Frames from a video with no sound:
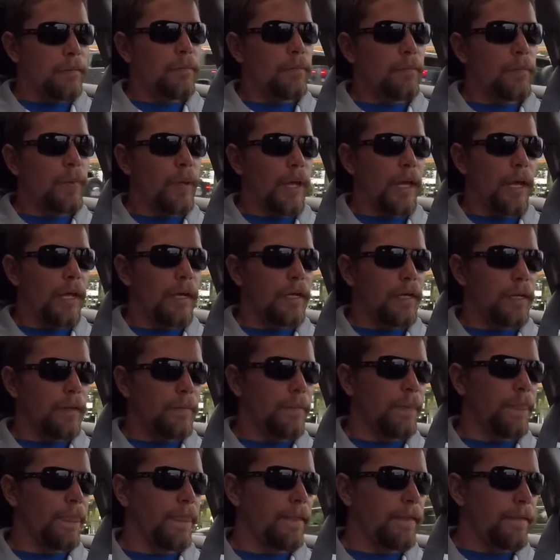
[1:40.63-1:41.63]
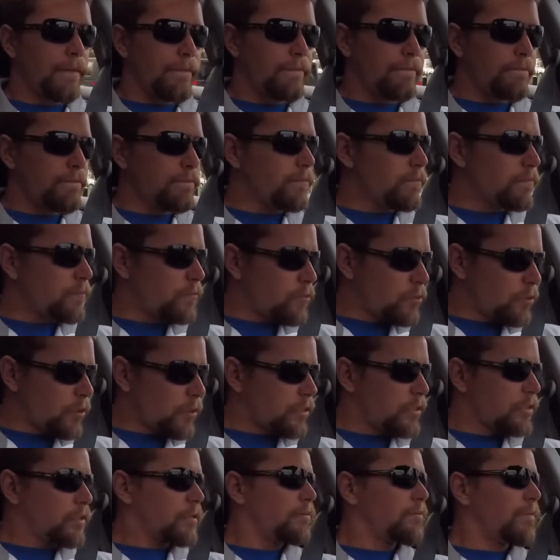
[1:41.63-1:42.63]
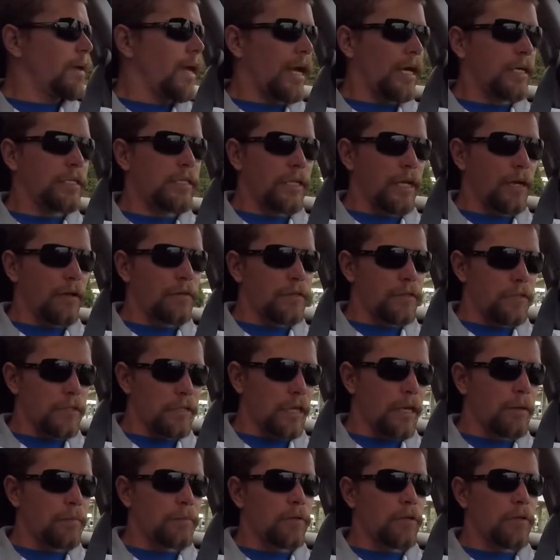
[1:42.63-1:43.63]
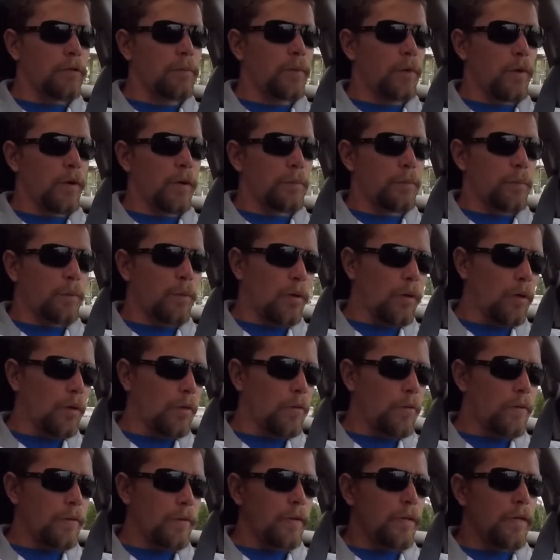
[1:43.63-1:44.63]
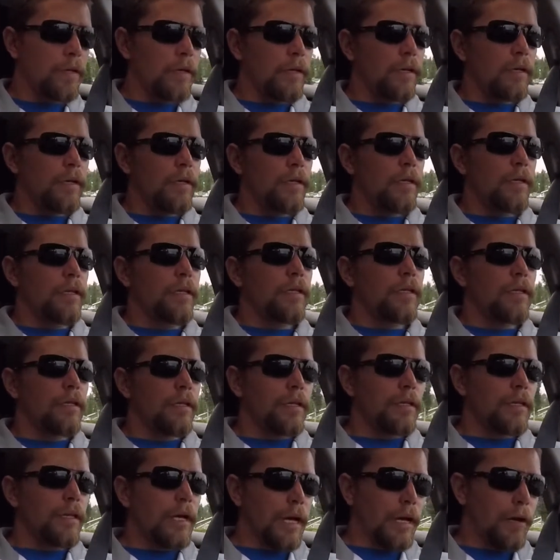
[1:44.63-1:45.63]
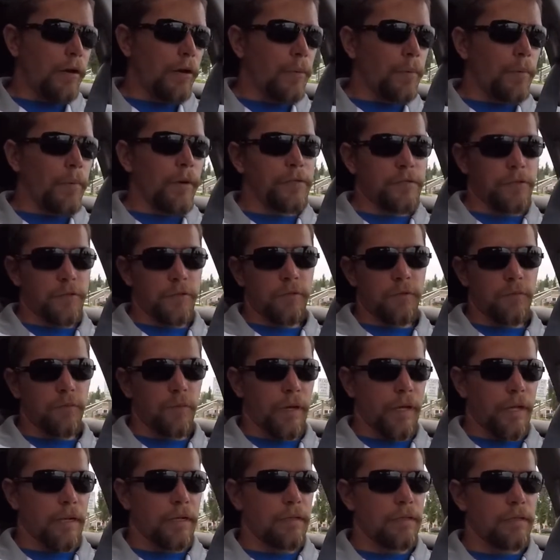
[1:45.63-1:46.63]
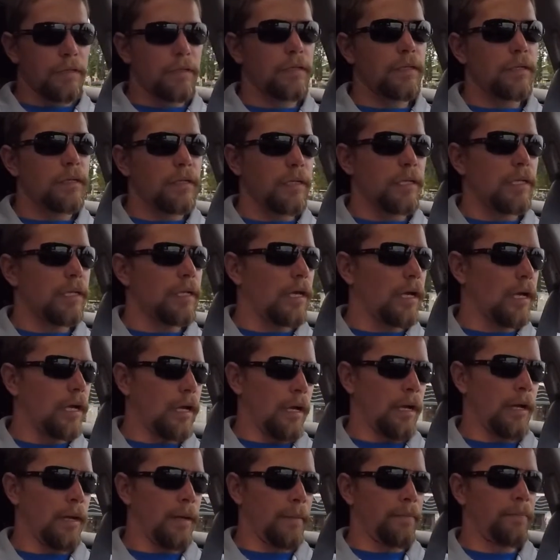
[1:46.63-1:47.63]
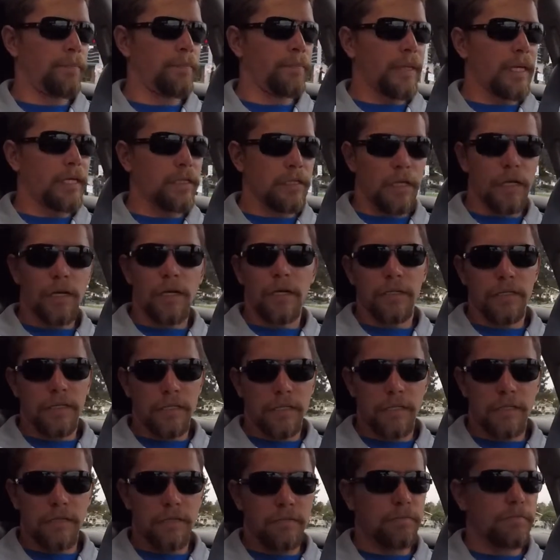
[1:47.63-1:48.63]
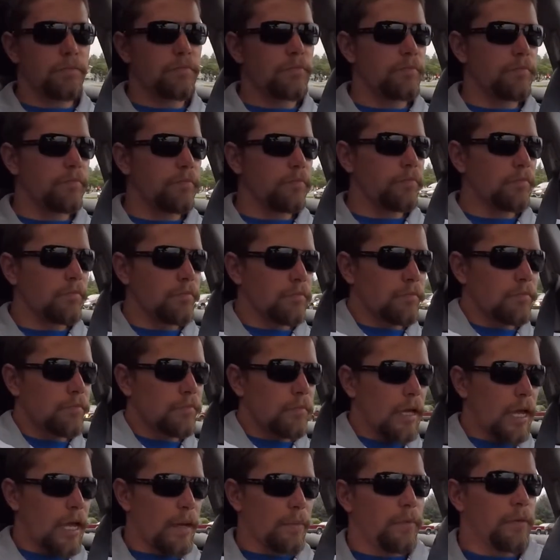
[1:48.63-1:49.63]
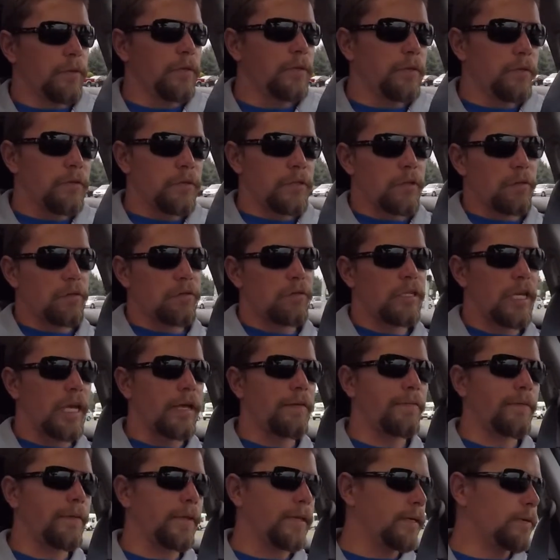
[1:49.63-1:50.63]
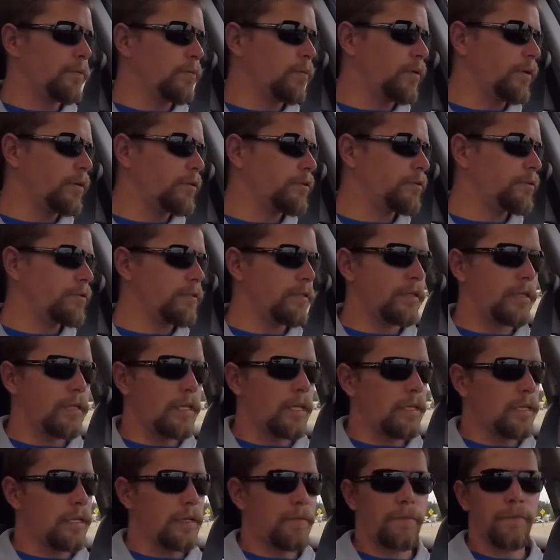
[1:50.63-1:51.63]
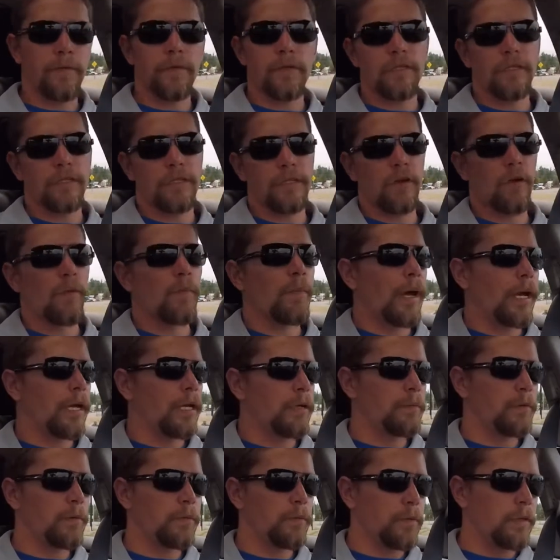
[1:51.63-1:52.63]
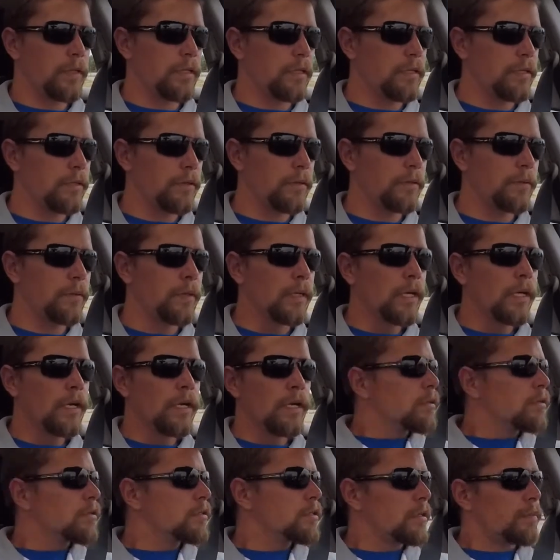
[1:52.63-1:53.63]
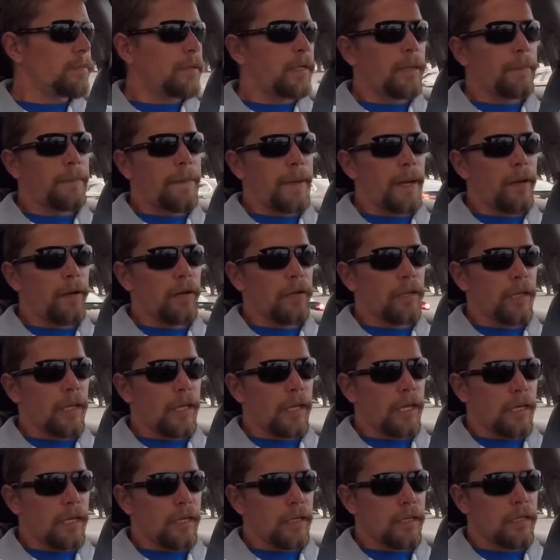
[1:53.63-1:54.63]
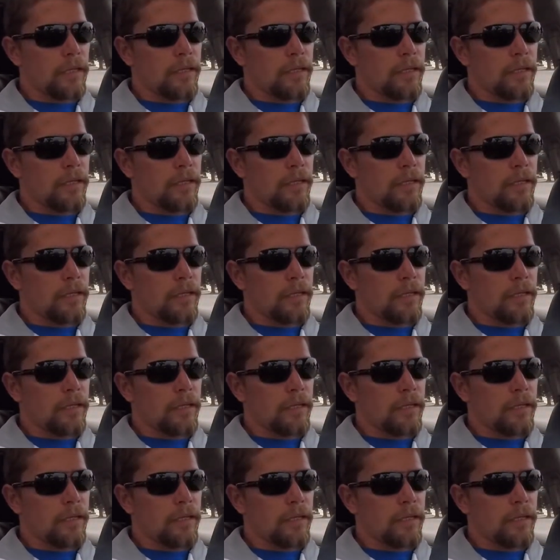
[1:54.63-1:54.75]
but just maxing out the same turbo on both, higher compression should win. As long as it's able to do so safely, which the difference is so minor between the two. Somebody apparently